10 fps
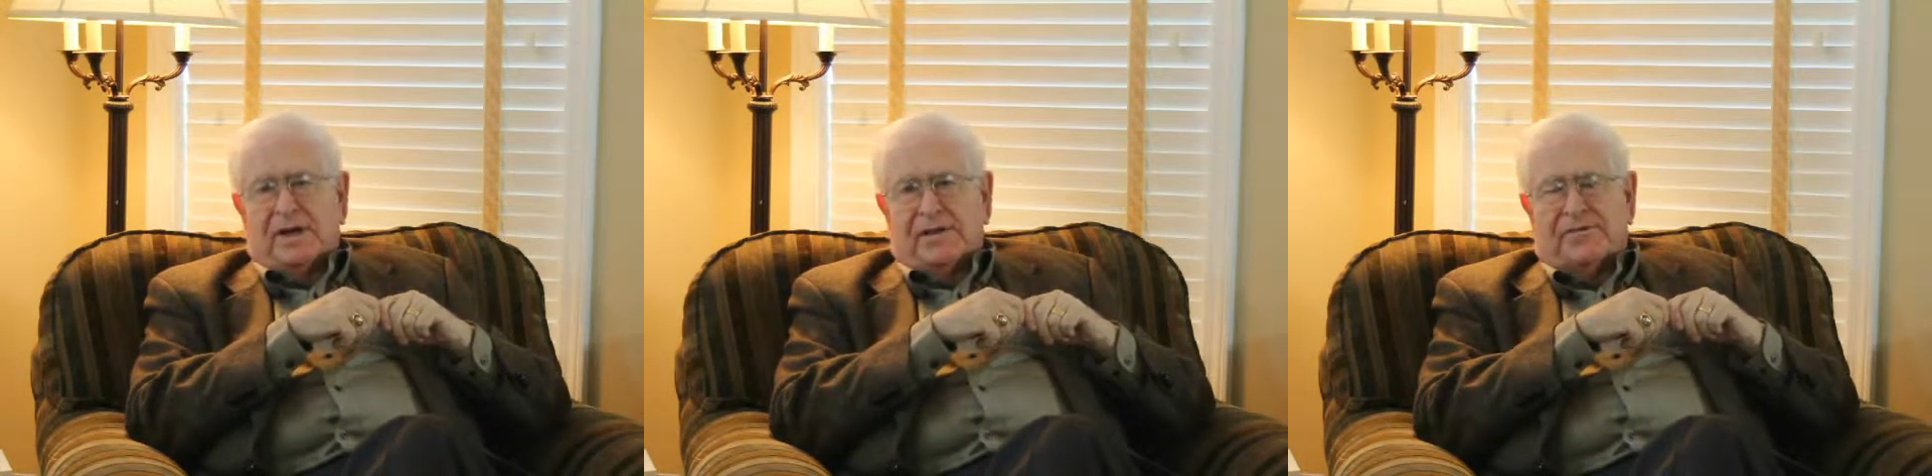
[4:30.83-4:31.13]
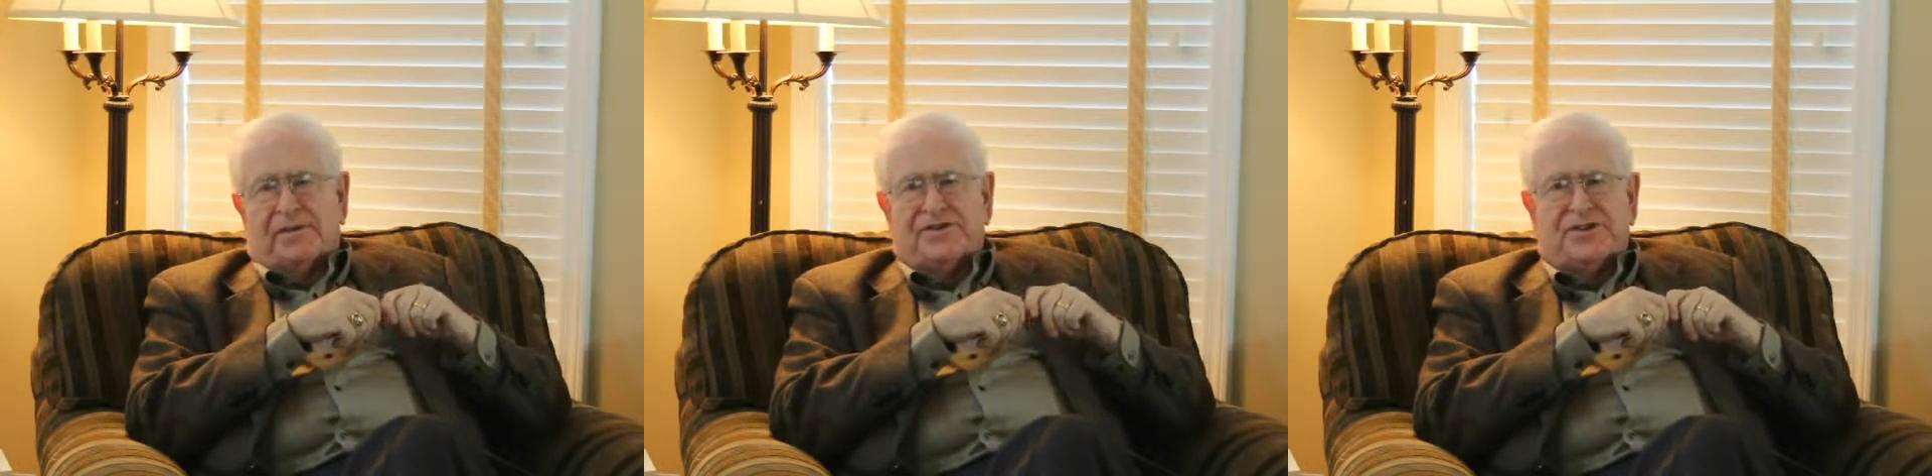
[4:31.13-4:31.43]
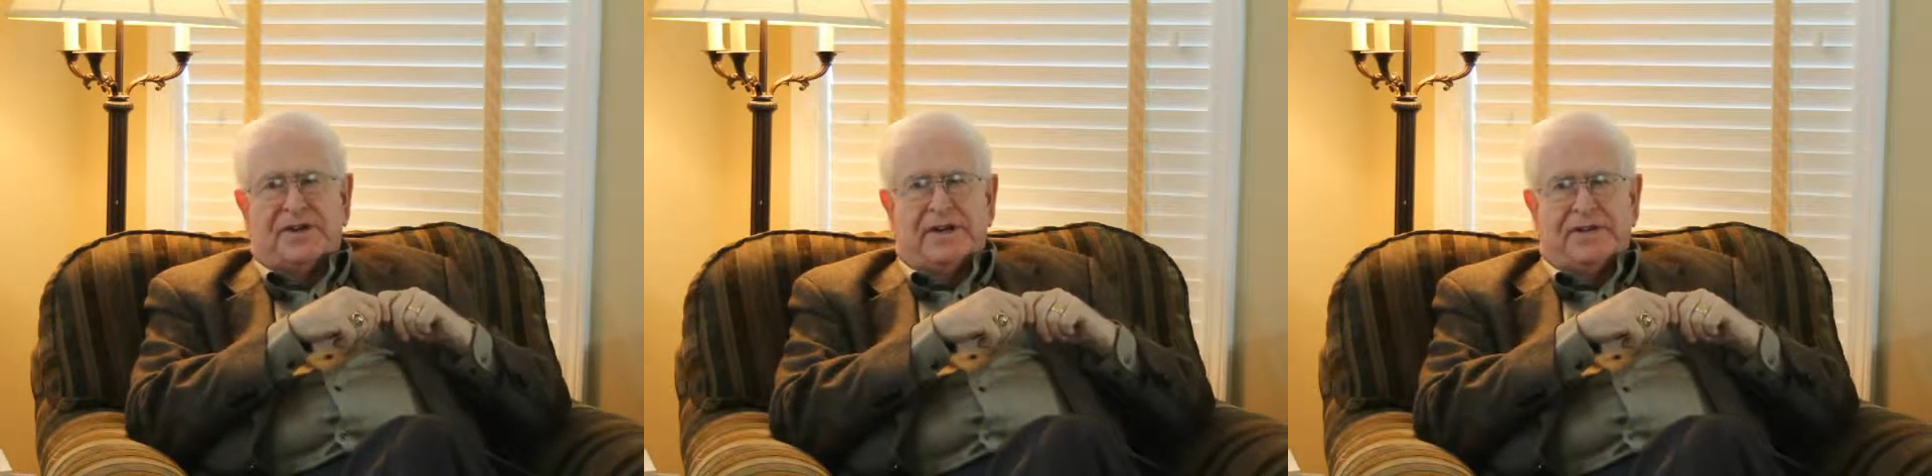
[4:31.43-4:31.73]
3
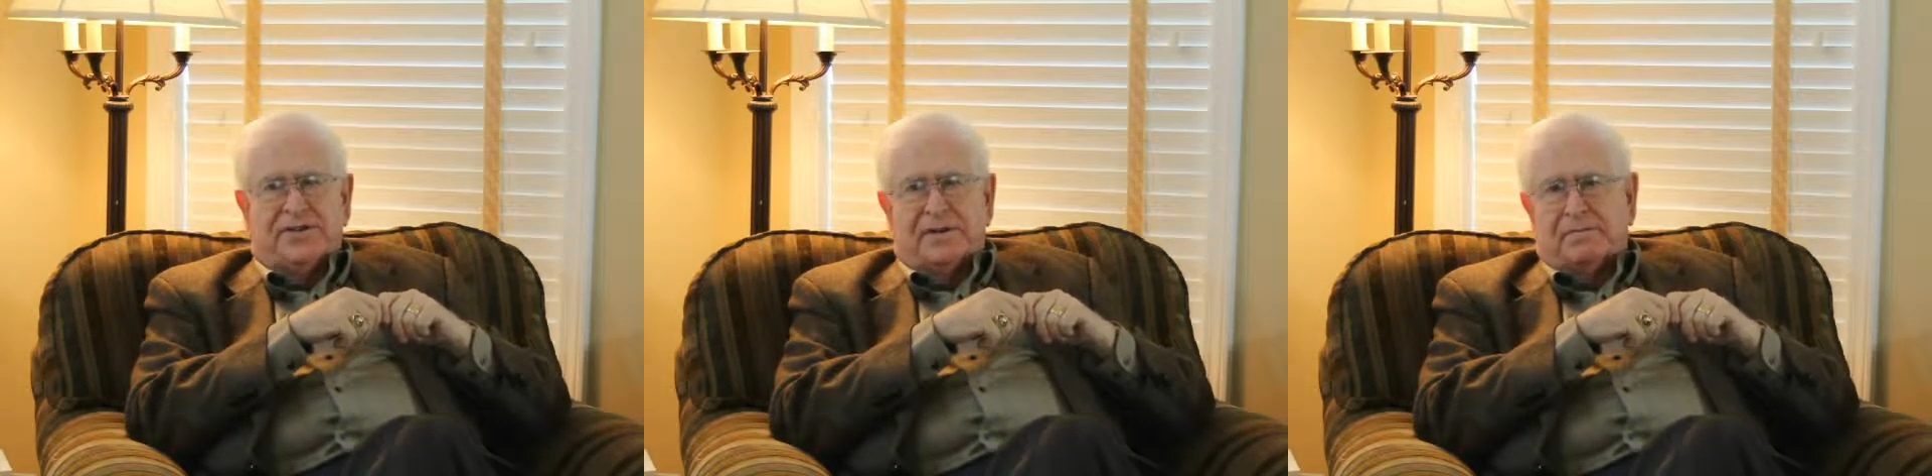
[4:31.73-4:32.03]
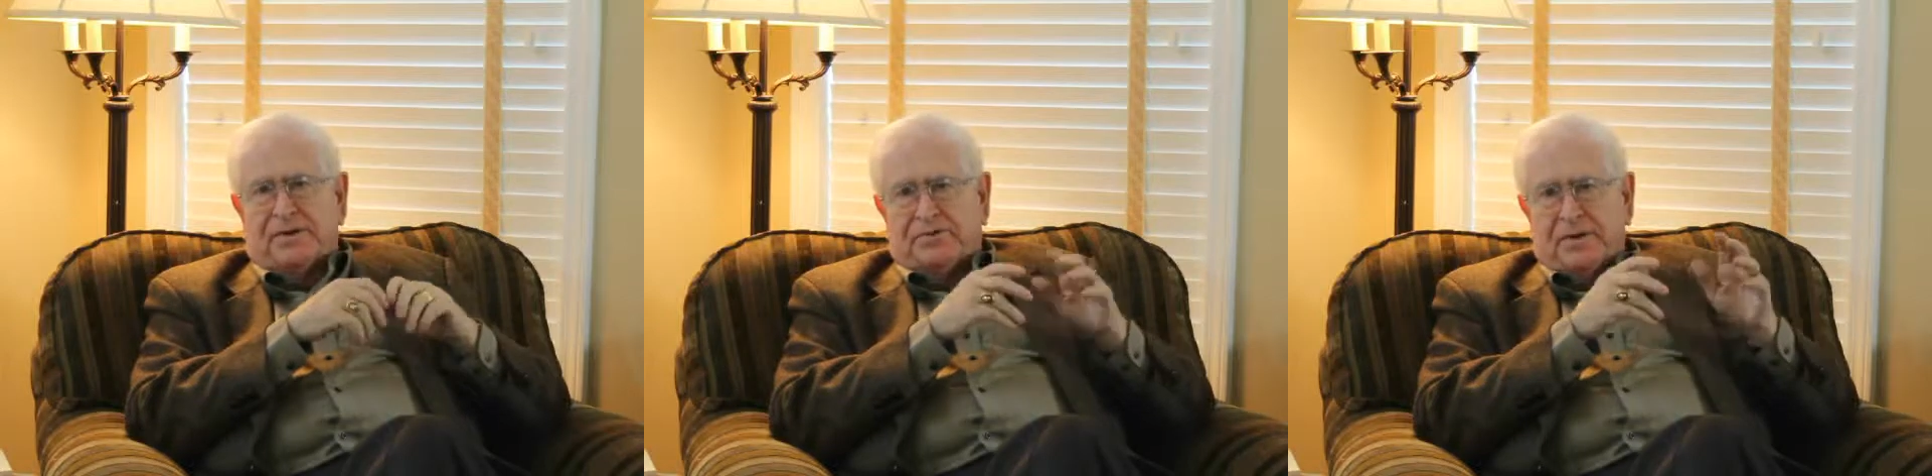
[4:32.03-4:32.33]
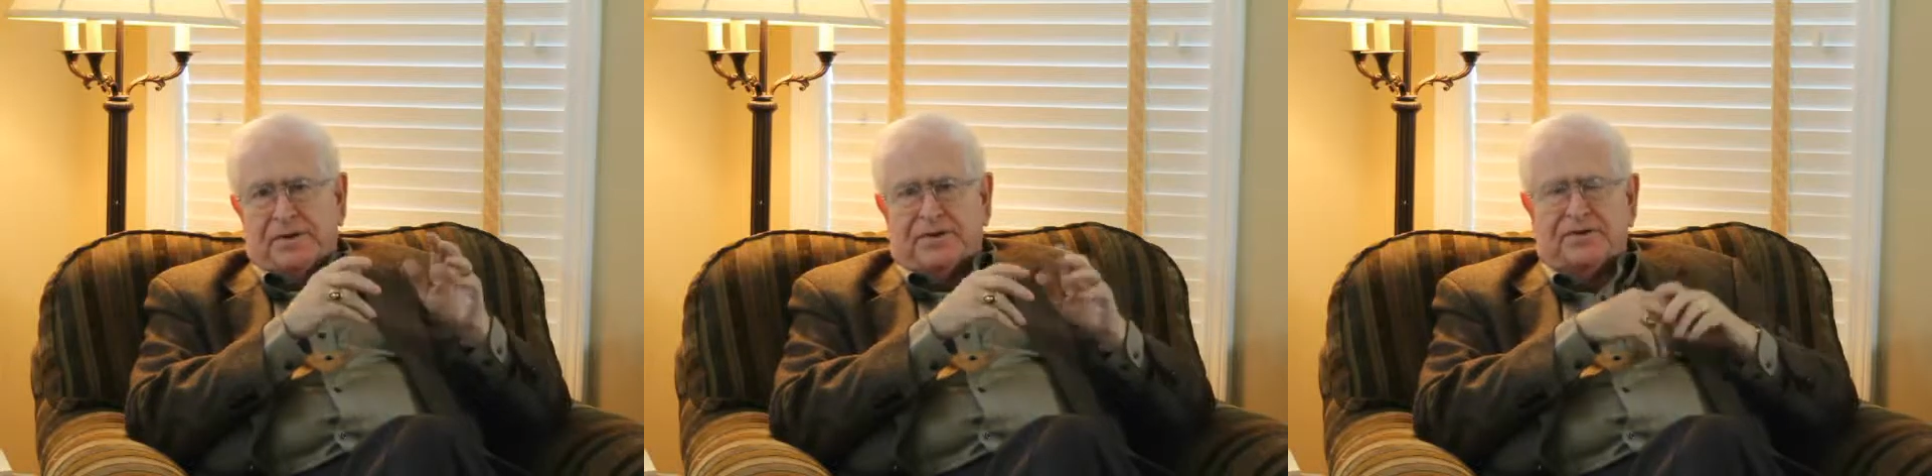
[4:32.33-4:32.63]
cities and
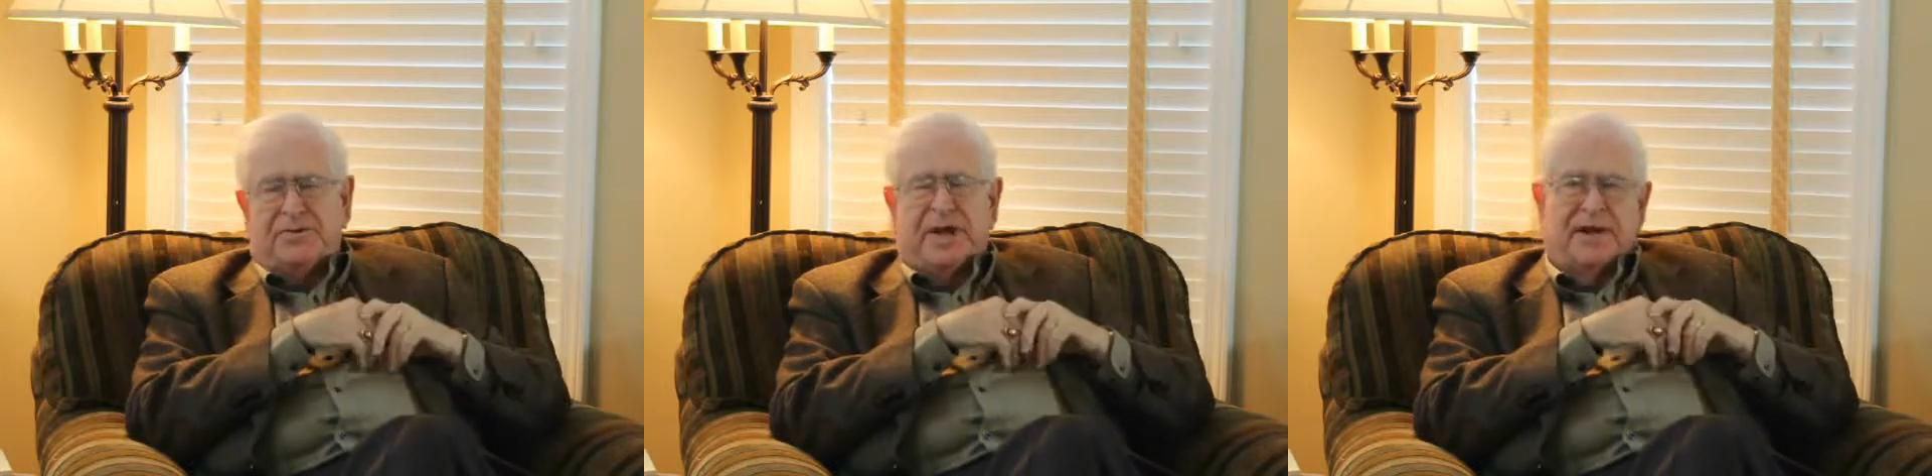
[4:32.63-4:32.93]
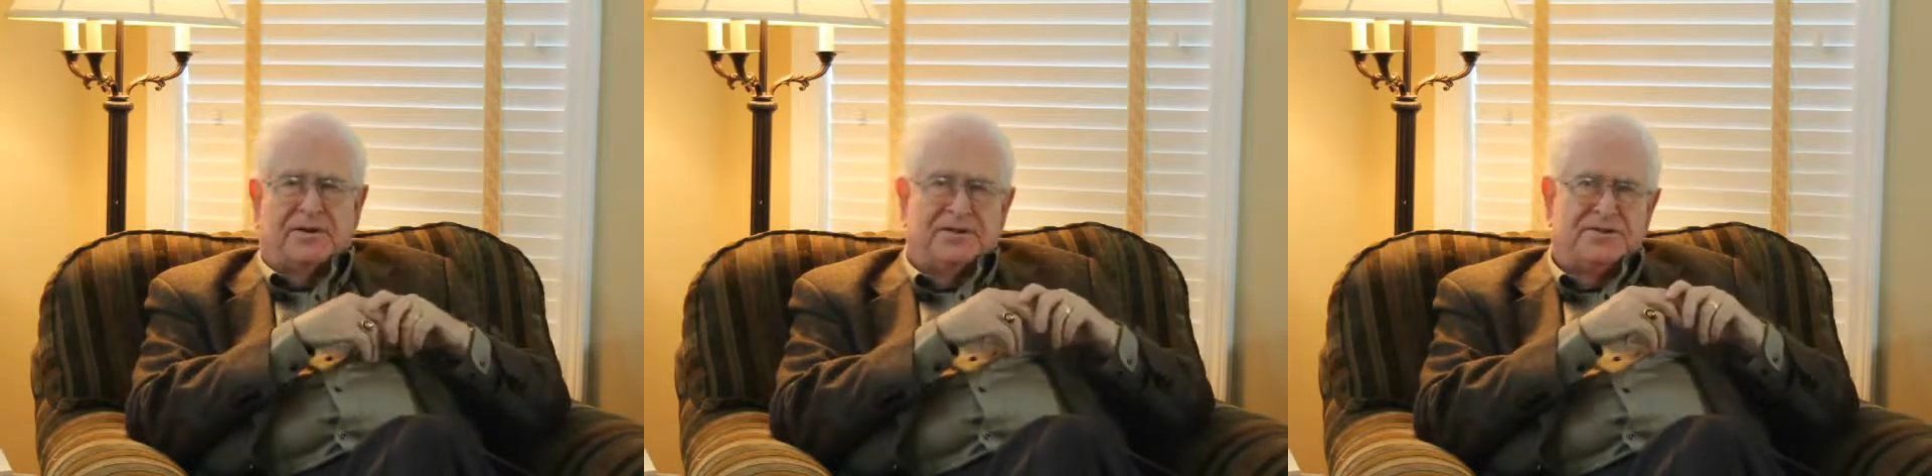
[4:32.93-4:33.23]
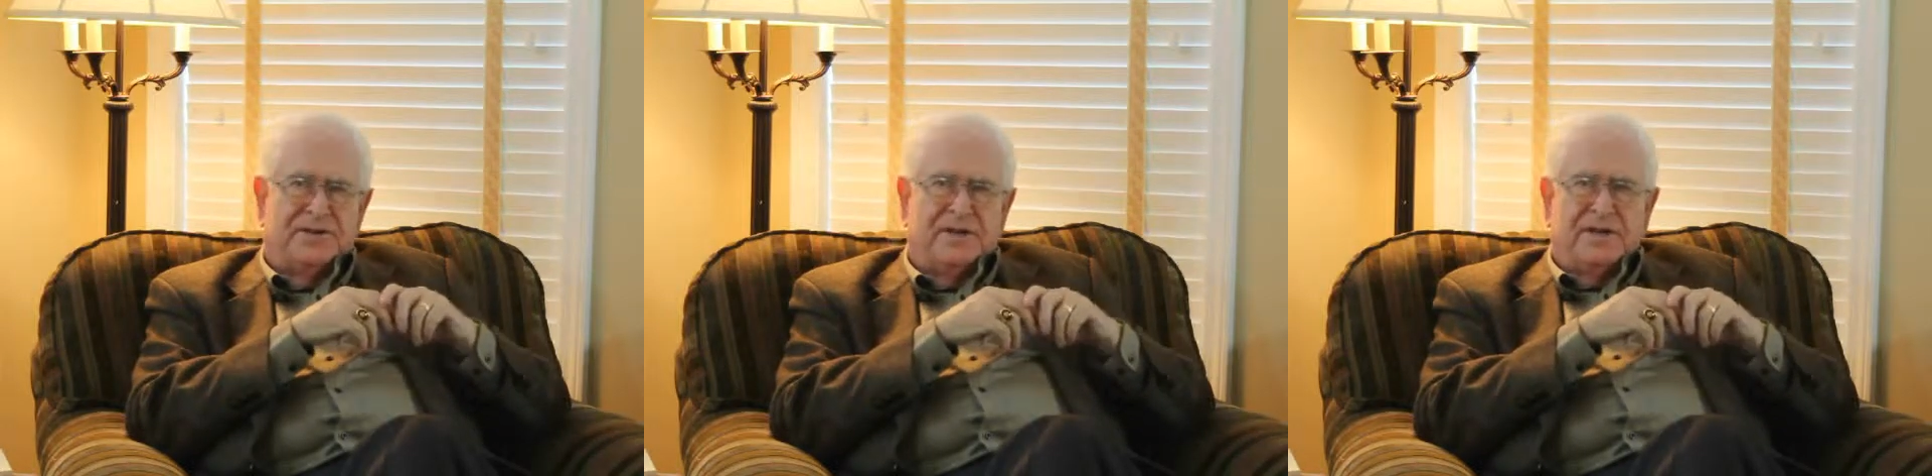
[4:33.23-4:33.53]
between the 2 counties